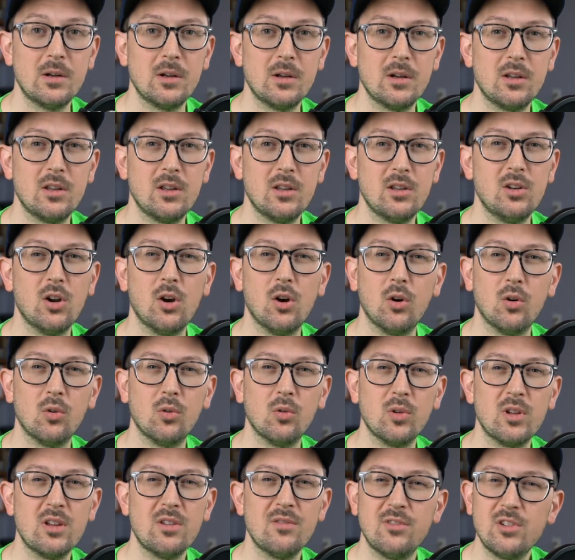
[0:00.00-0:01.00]
you know,
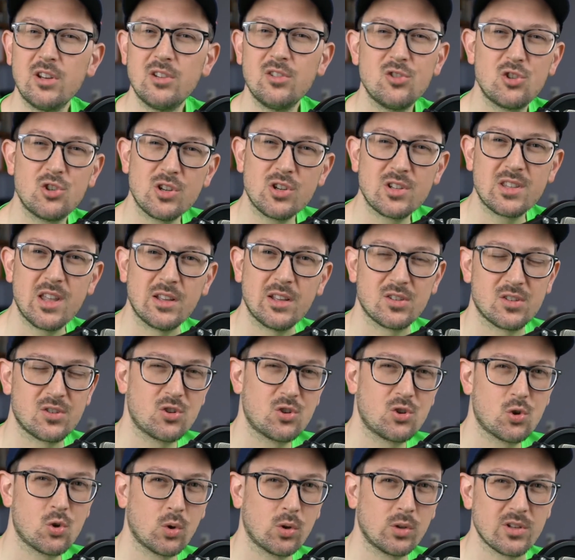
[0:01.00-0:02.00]
even in just that
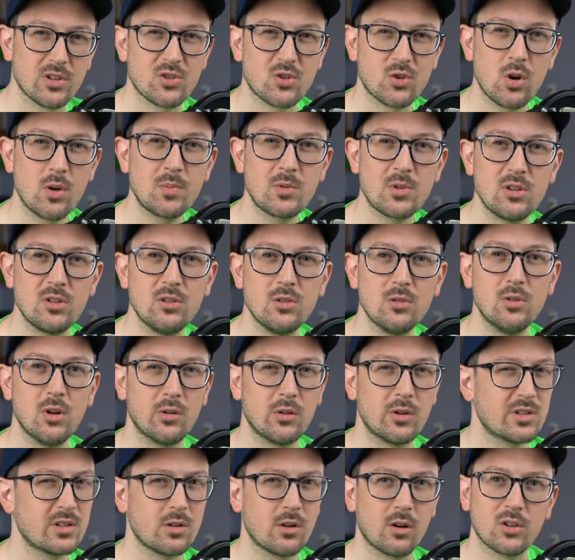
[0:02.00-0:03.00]
short description, you
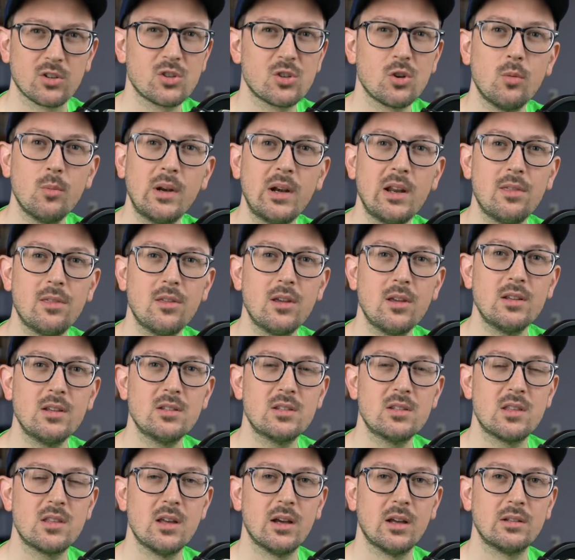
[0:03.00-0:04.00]
notice there are so many
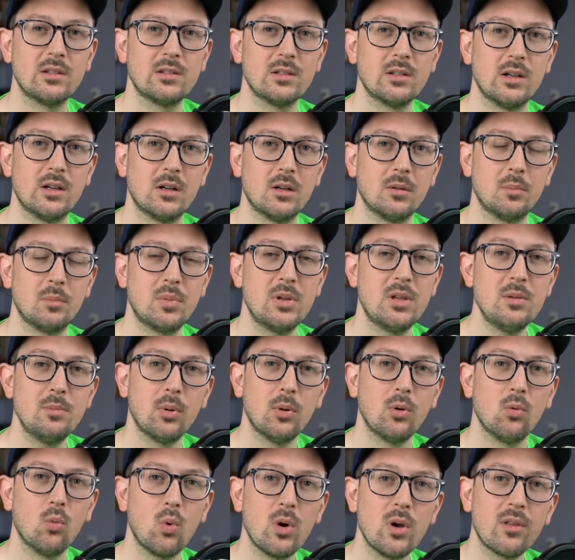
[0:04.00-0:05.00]
things that
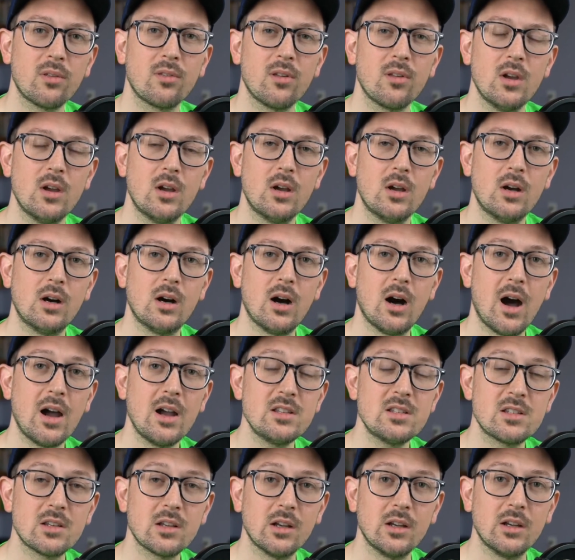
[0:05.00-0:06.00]
people with
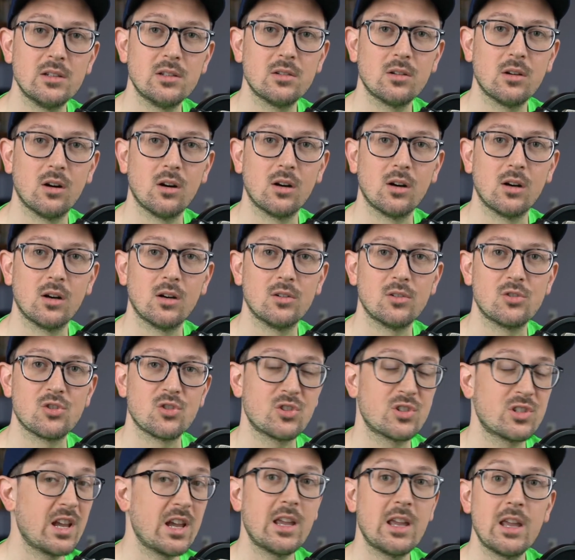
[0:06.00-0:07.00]
eyesight are just
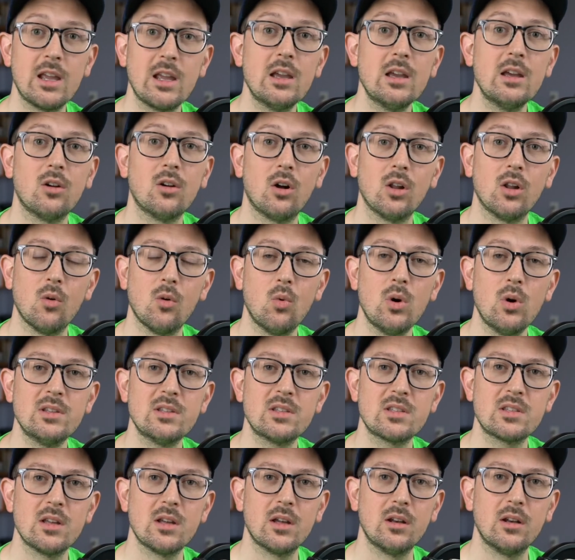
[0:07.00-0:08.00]
taking in all at
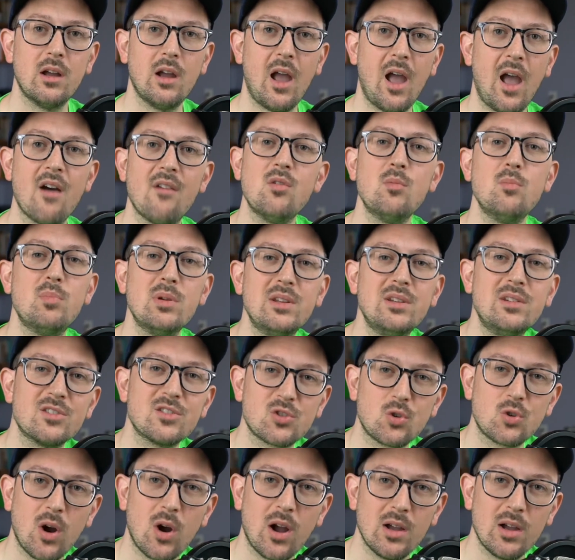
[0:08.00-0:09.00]
once that haven't been
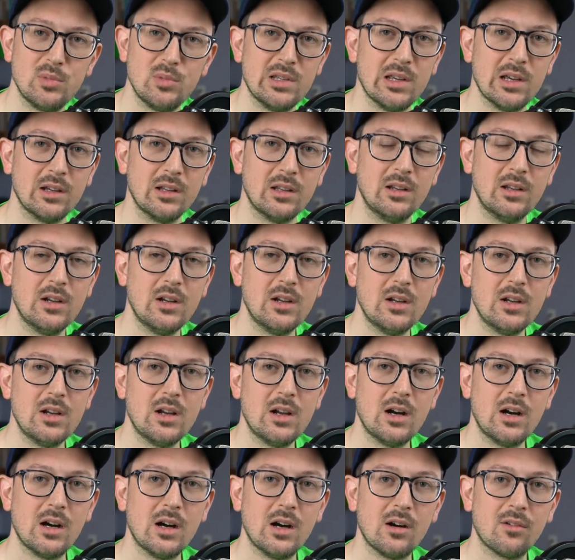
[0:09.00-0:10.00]
described yet
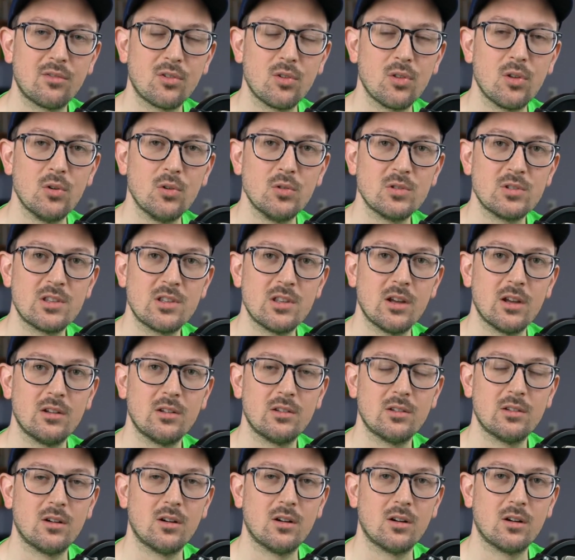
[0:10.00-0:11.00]
for those that
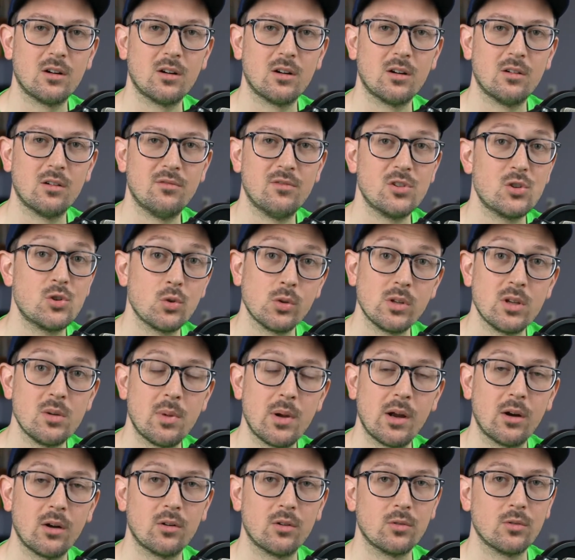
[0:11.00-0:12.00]
are visually
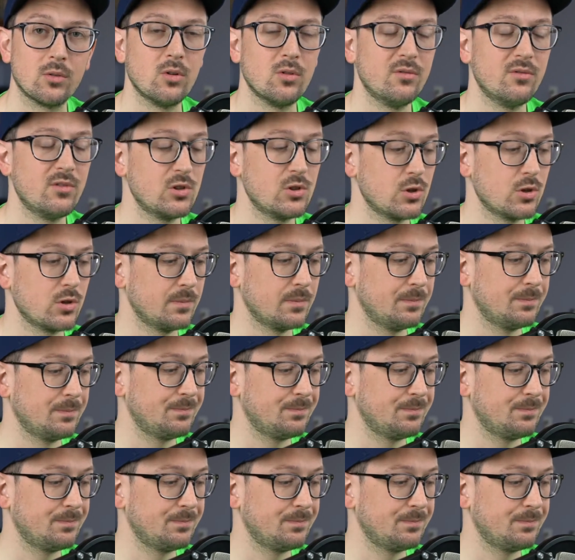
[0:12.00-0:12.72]
impaired or low vision.